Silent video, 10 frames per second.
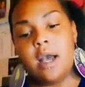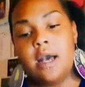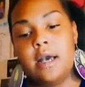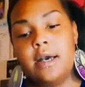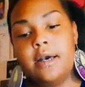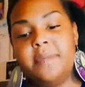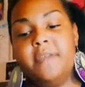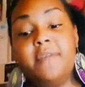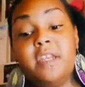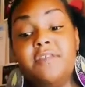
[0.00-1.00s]

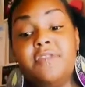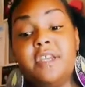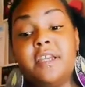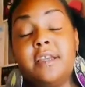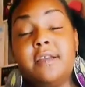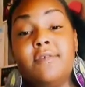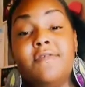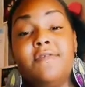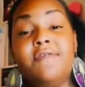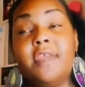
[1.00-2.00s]
Even if the
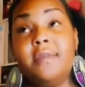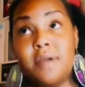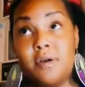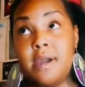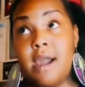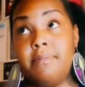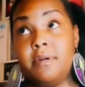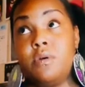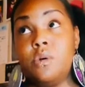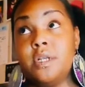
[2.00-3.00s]
female
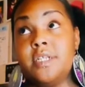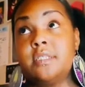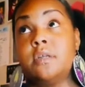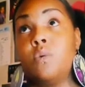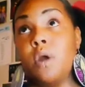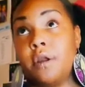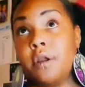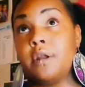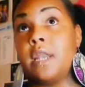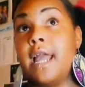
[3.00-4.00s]
Capricorn is the
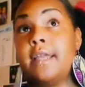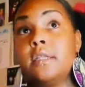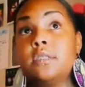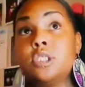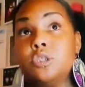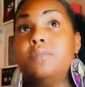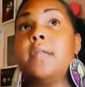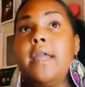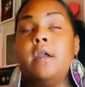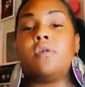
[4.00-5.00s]
worker, like, she'll
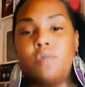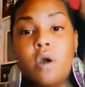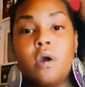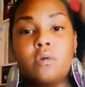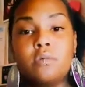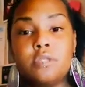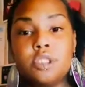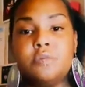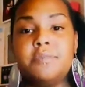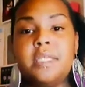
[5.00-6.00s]
play her role.
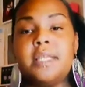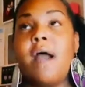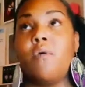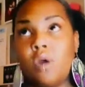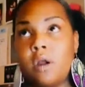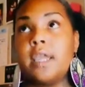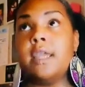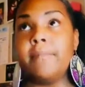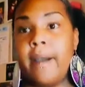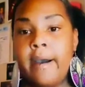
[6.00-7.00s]
She'll be that
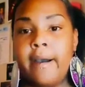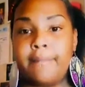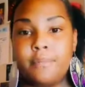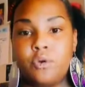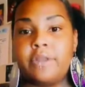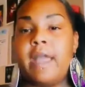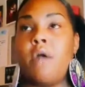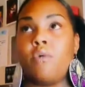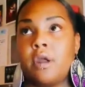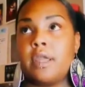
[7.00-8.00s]
working mom or
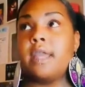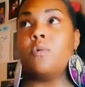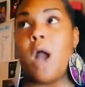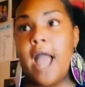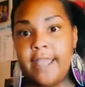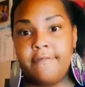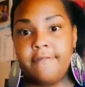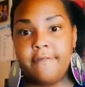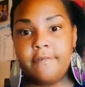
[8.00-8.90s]
that working wife.